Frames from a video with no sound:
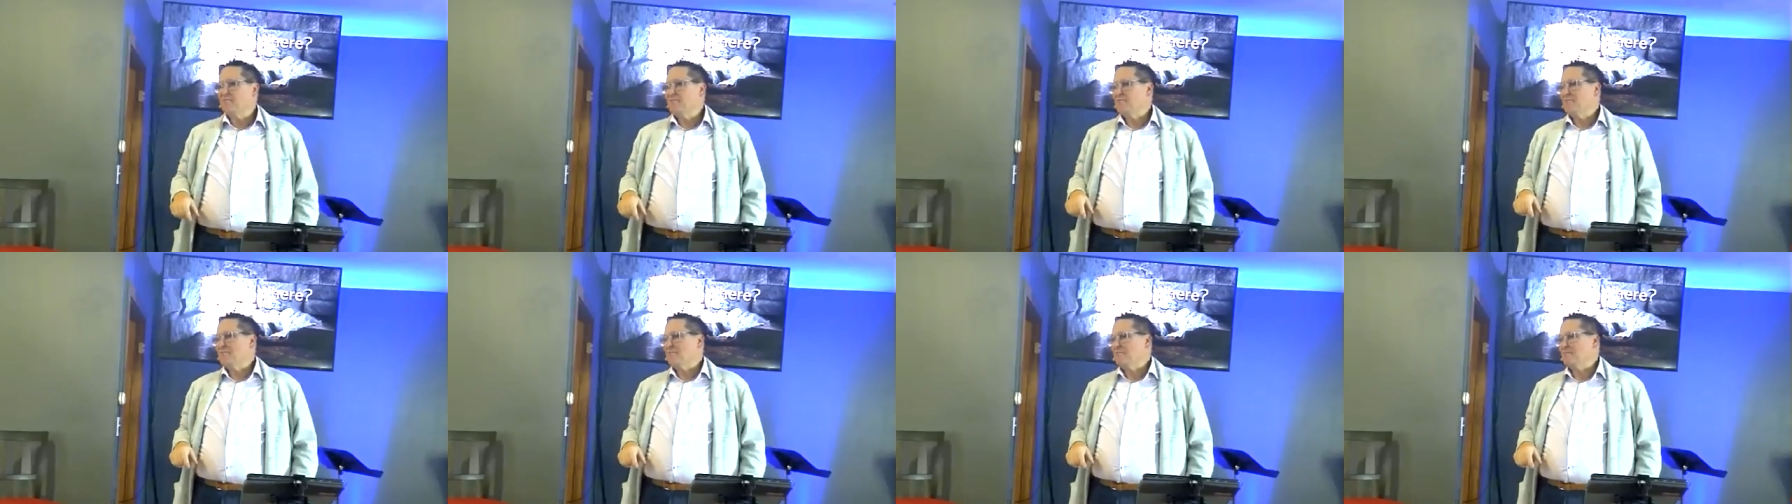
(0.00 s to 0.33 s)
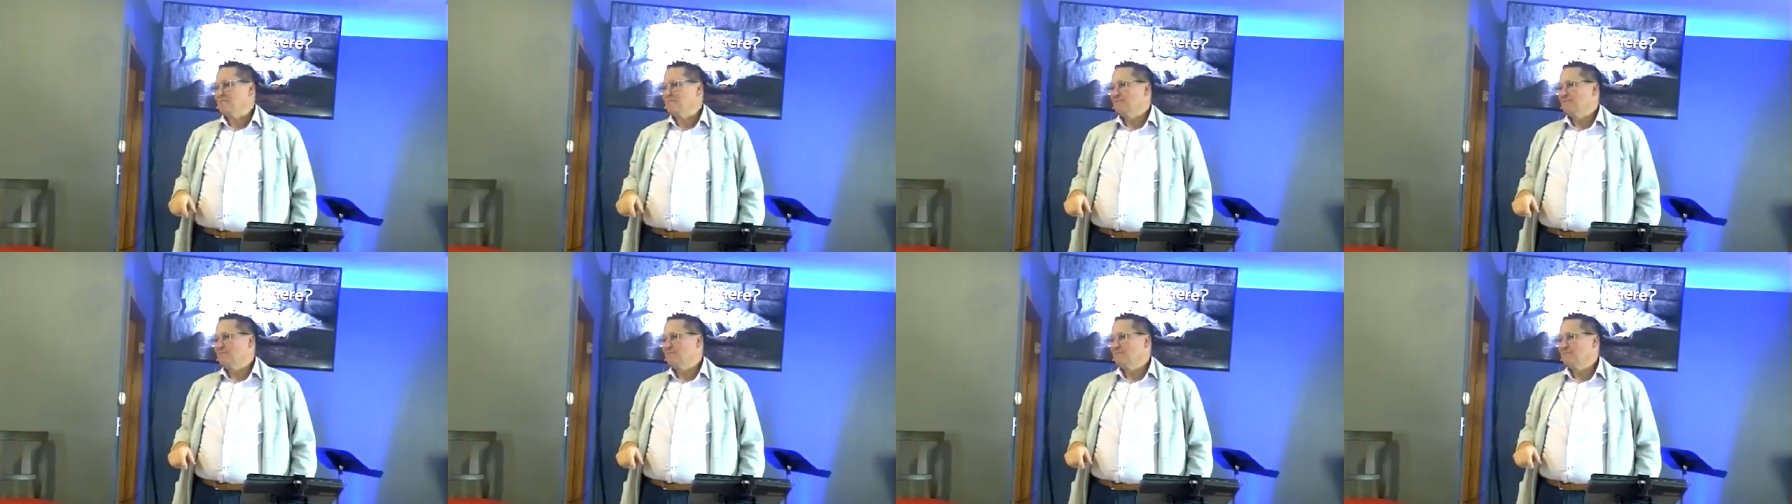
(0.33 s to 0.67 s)

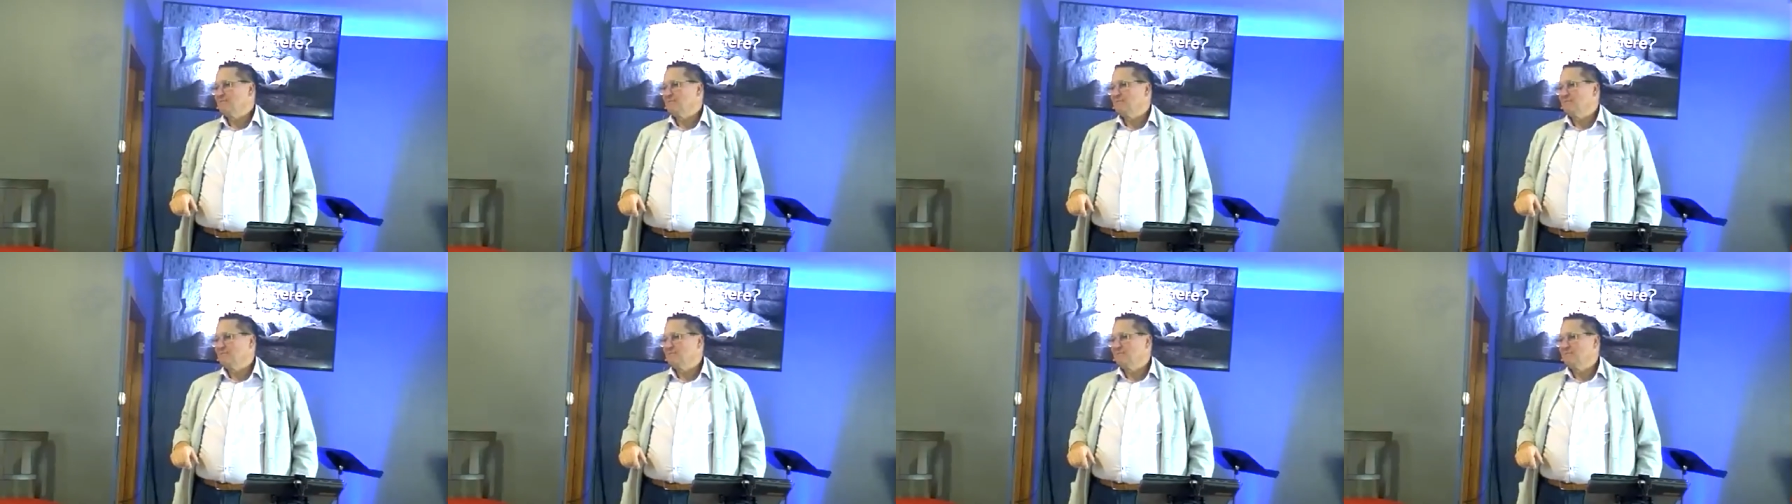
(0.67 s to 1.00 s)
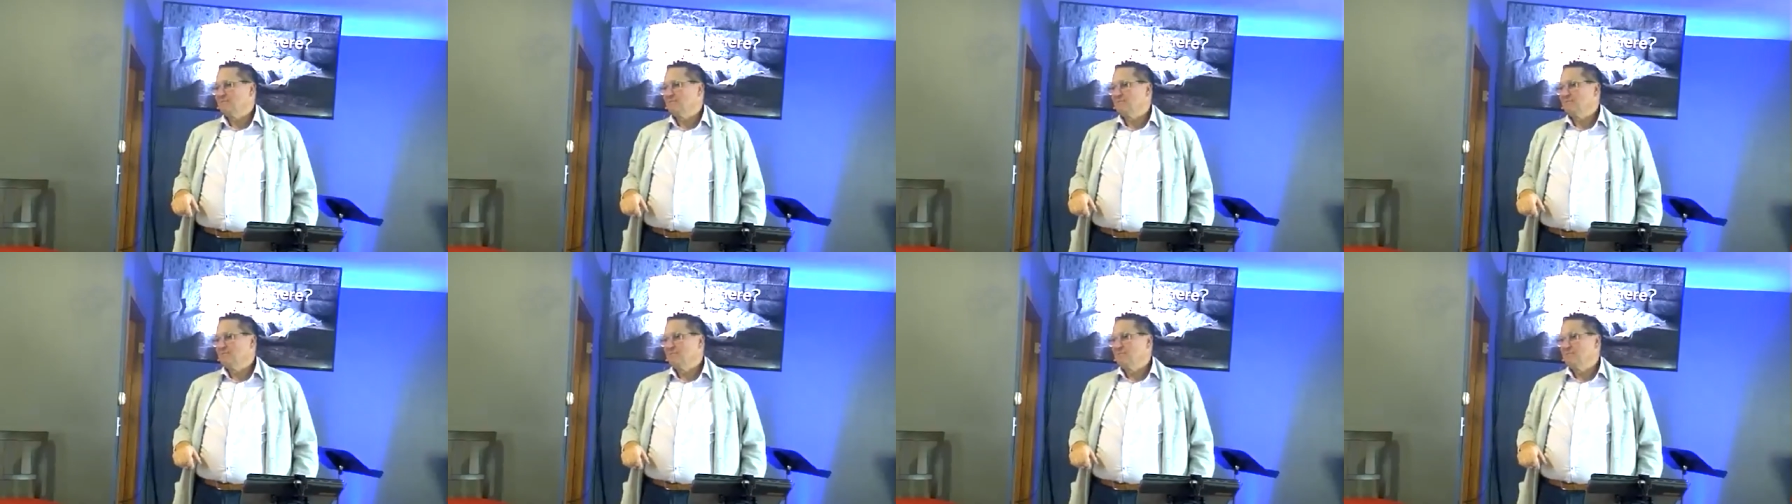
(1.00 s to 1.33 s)

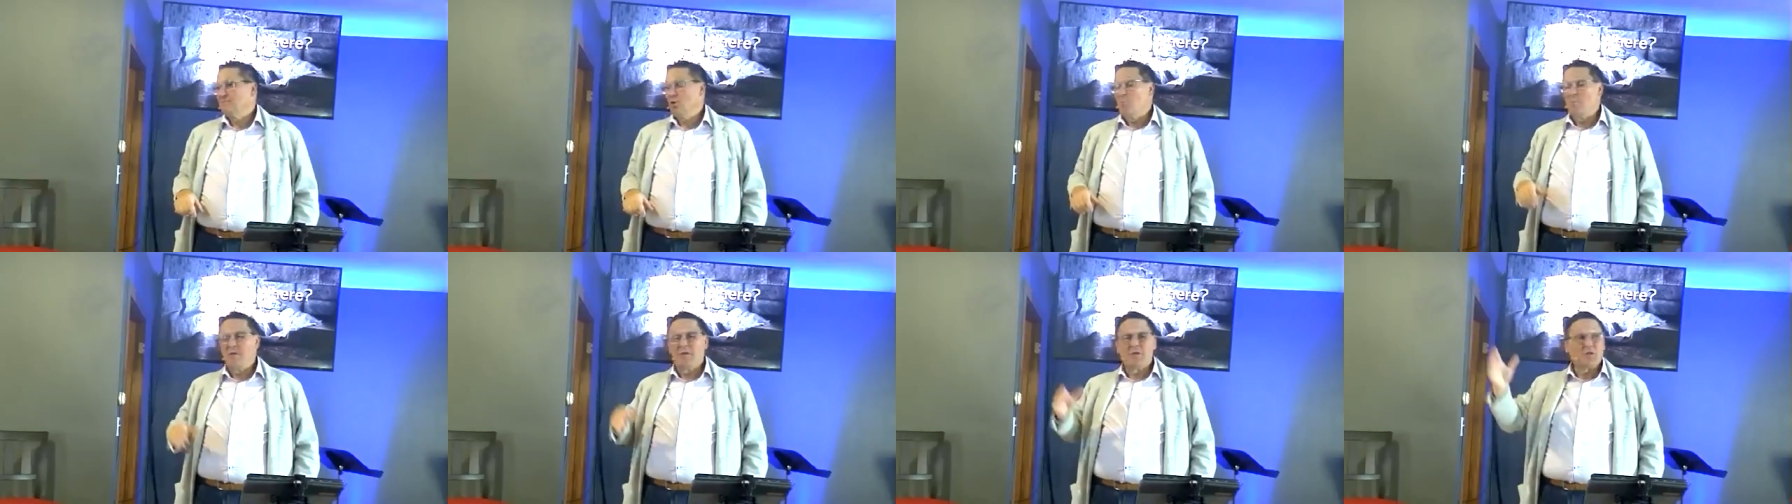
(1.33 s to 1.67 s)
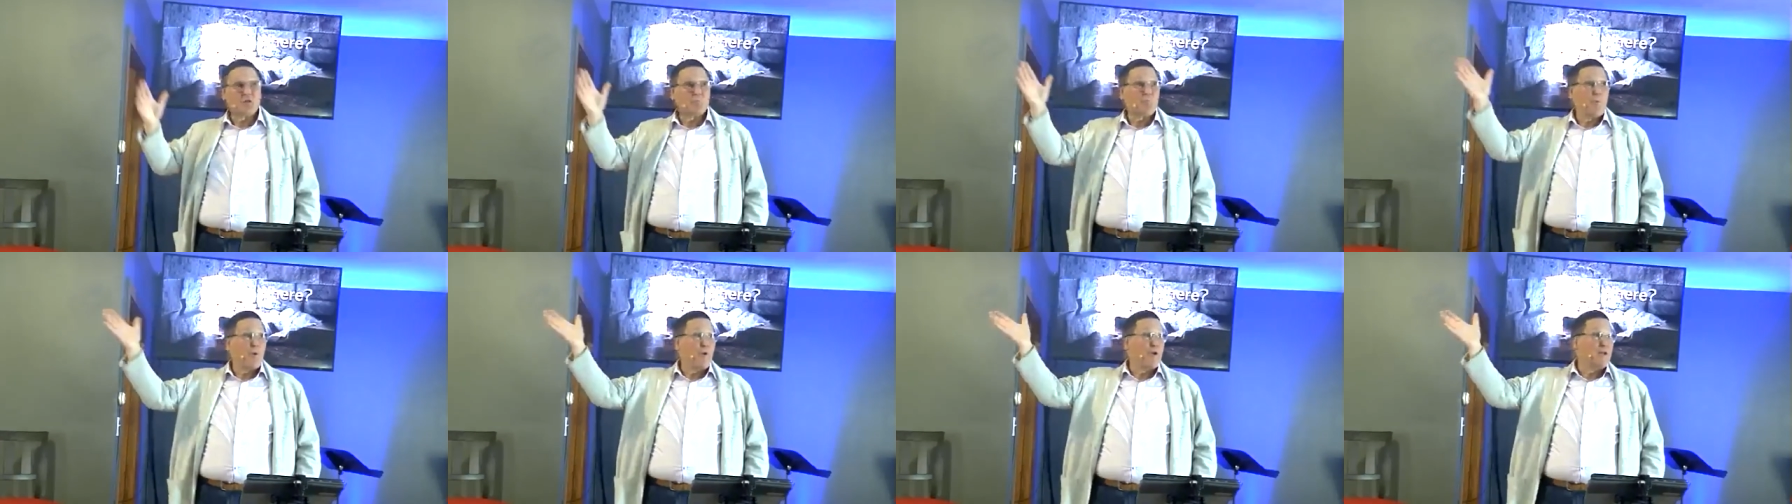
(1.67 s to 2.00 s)
It could be an
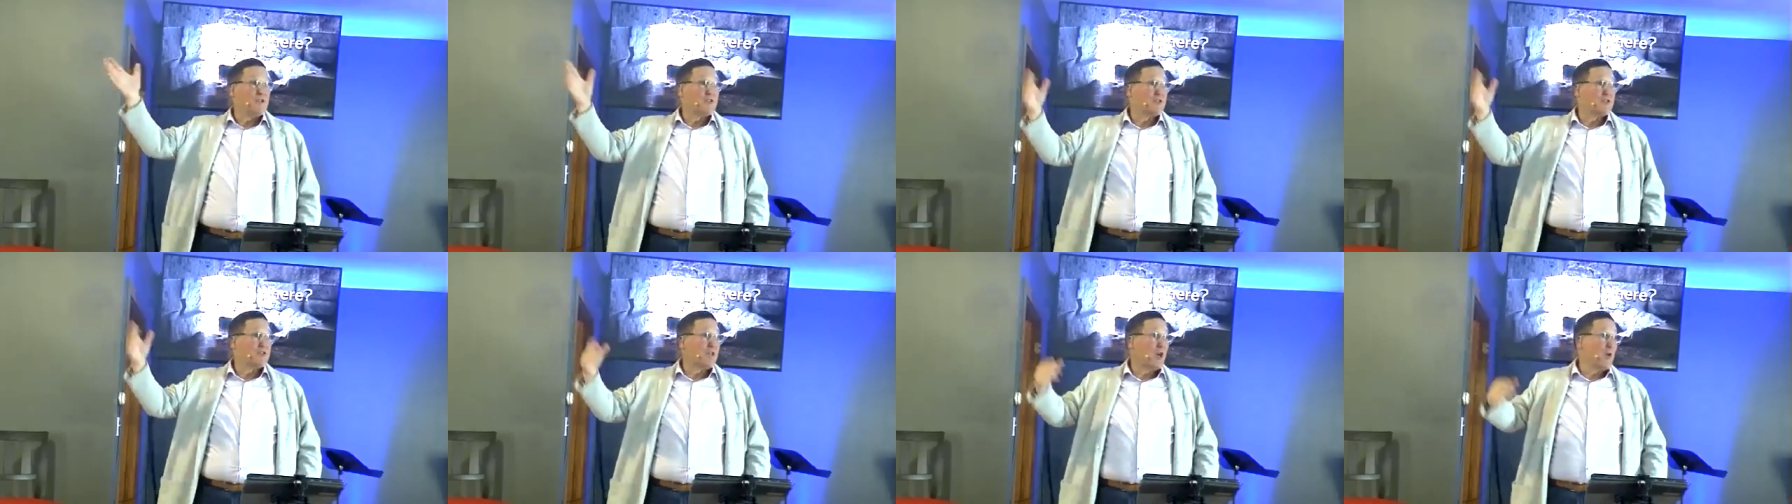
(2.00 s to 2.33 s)
experience